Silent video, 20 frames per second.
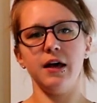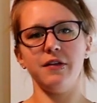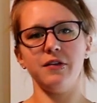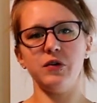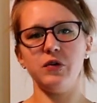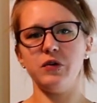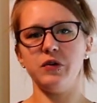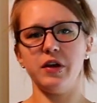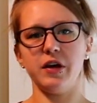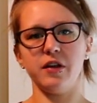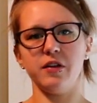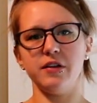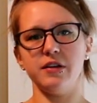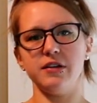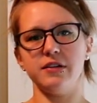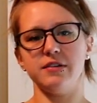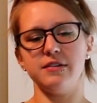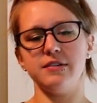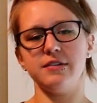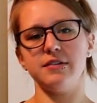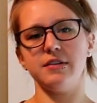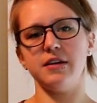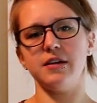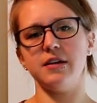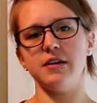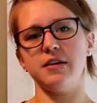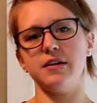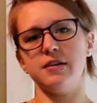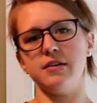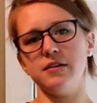a little necklace
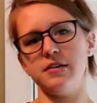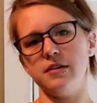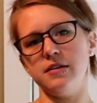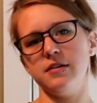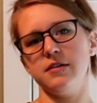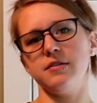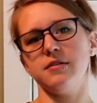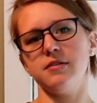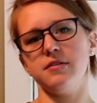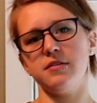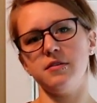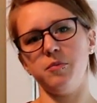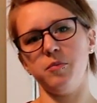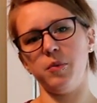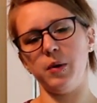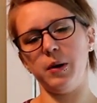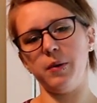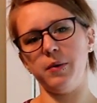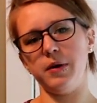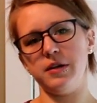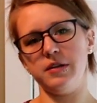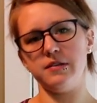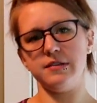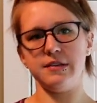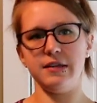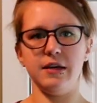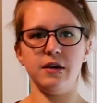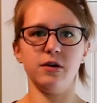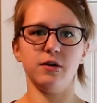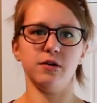and some bright white
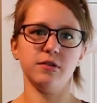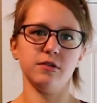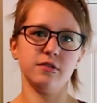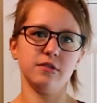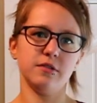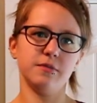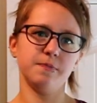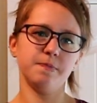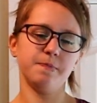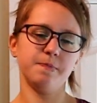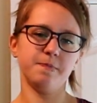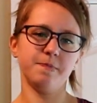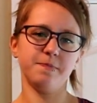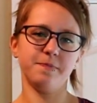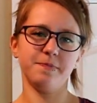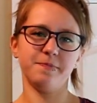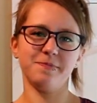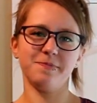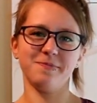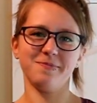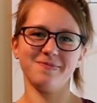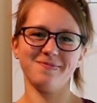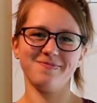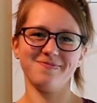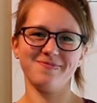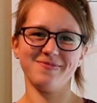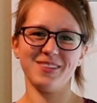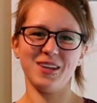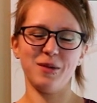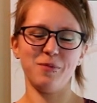sneakers
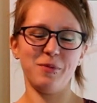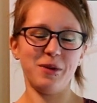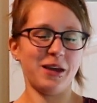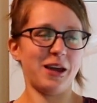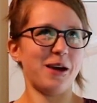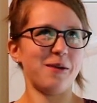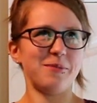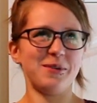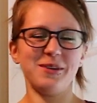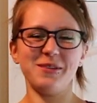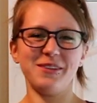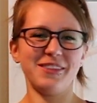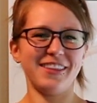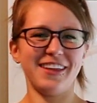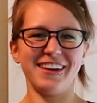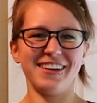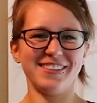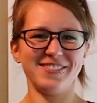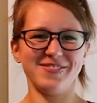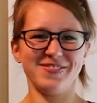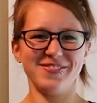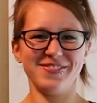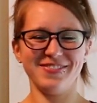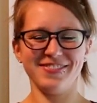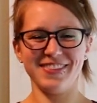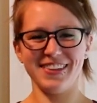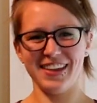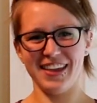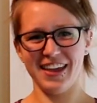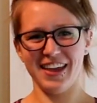and be happy with that.
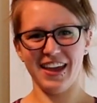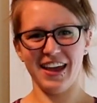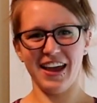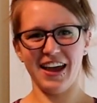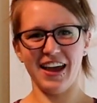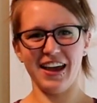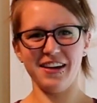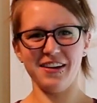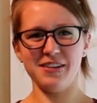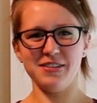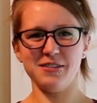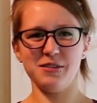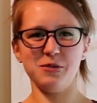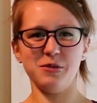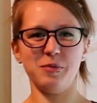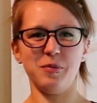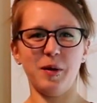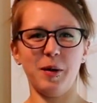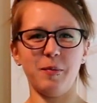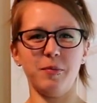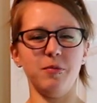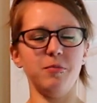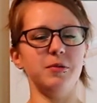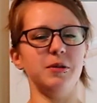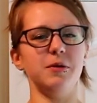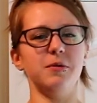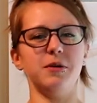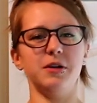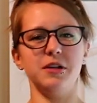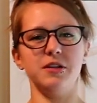I also would
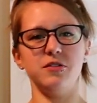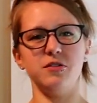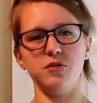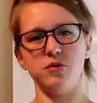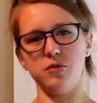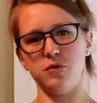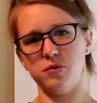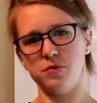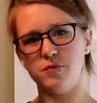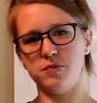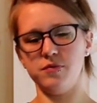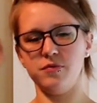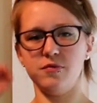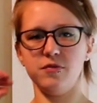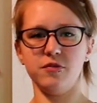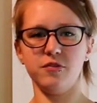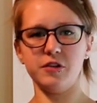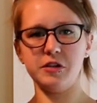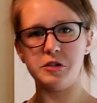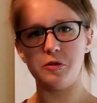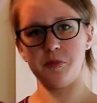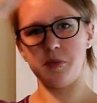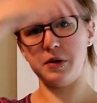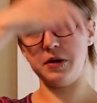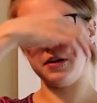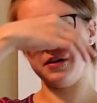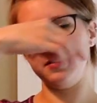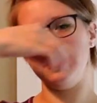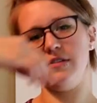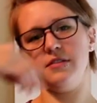probably want to do French
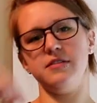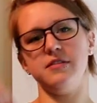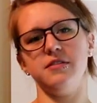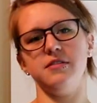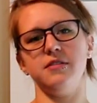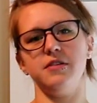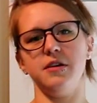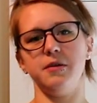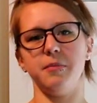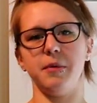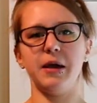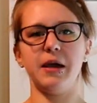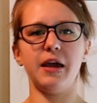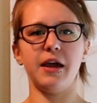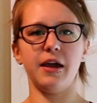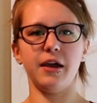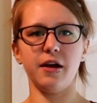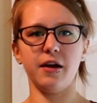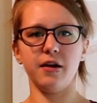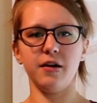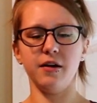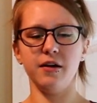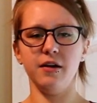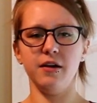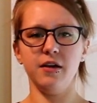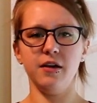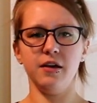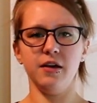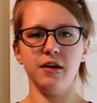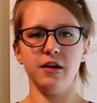braids in my hair
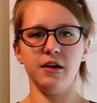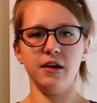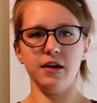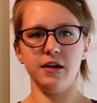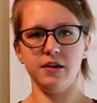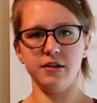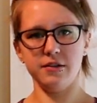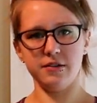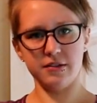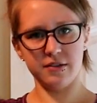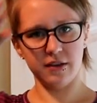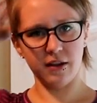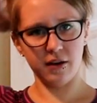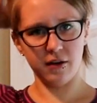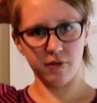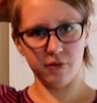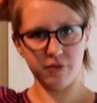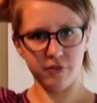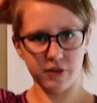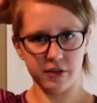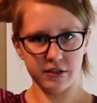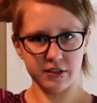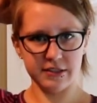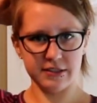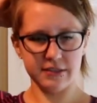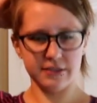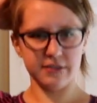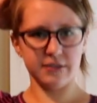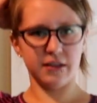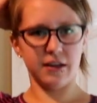instead of
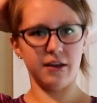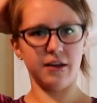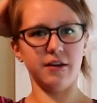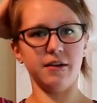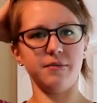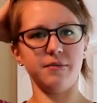this